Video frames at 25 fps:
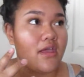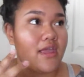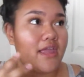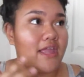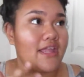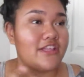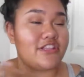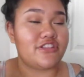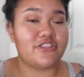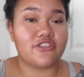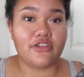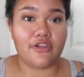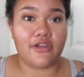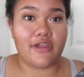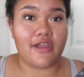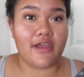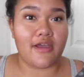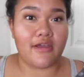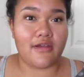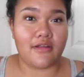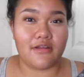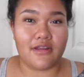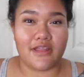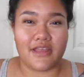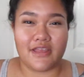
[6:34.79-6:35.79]
Instagram
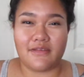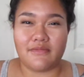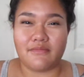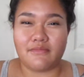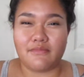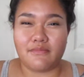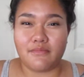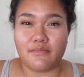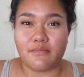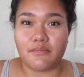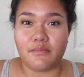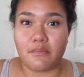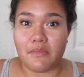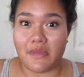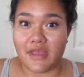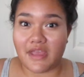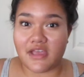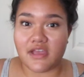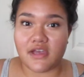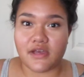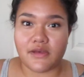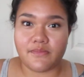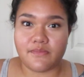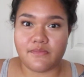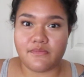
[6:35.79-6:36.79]
like
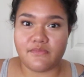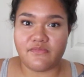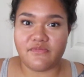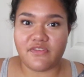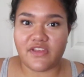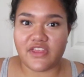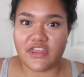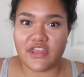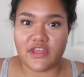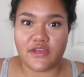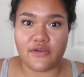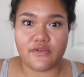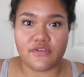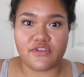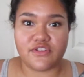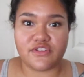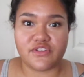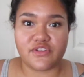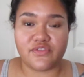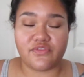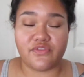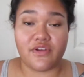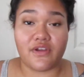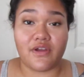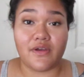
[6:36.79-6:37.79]
makeup videos
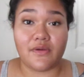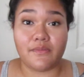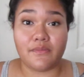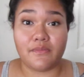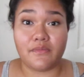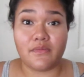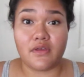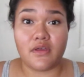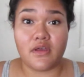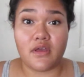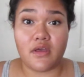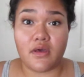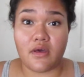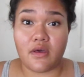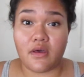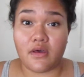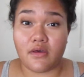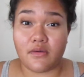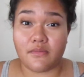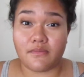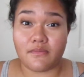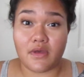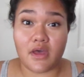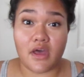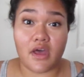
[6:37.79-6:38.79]
from
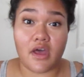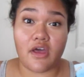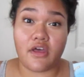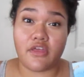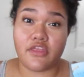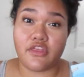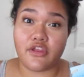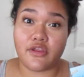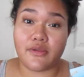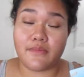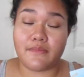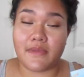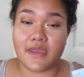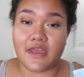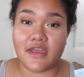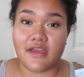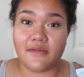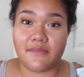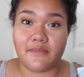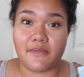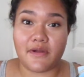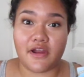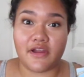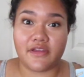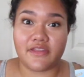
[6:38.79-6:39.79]
other
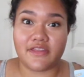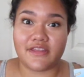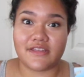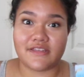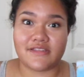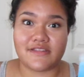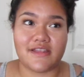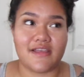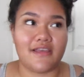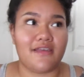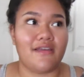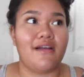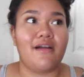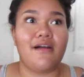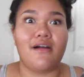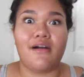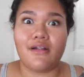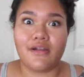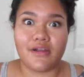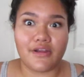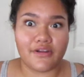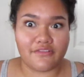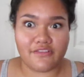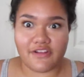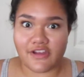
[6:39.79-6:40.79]
makeup artists like
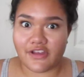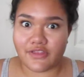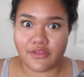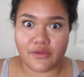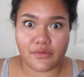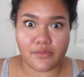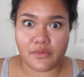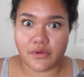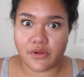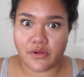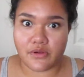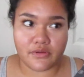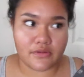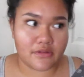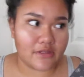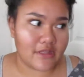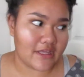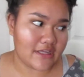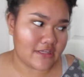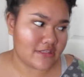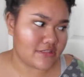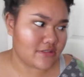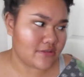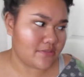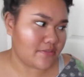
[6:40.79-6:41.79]
all around the world,
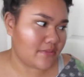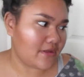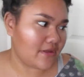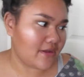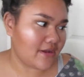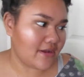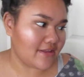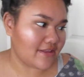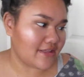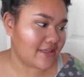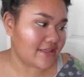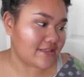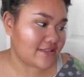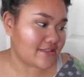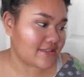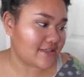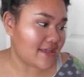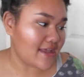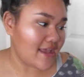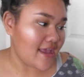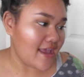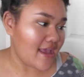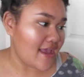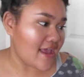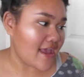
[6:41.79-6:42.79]
like, to be honest.
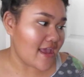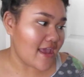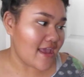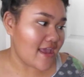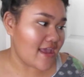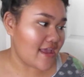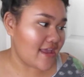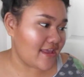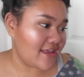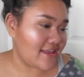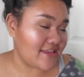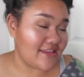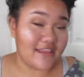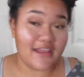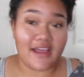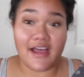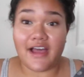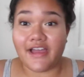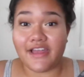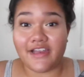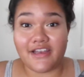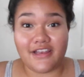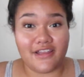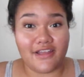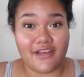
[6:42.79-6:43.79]
And
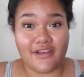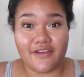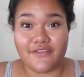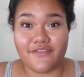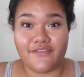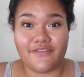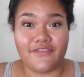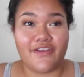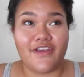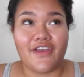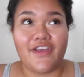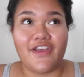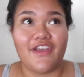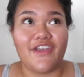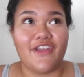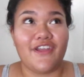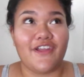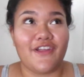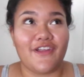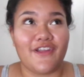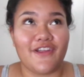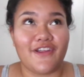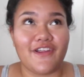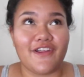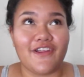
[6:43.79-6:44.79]
I love
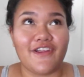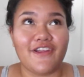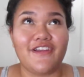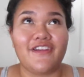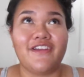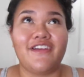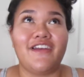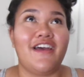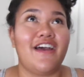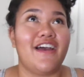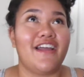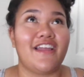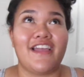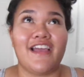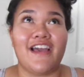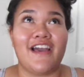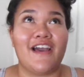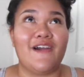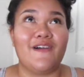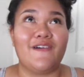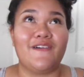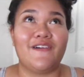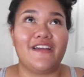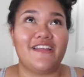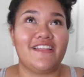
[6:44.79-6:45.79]
her
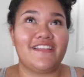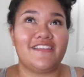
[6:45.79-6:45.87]
account.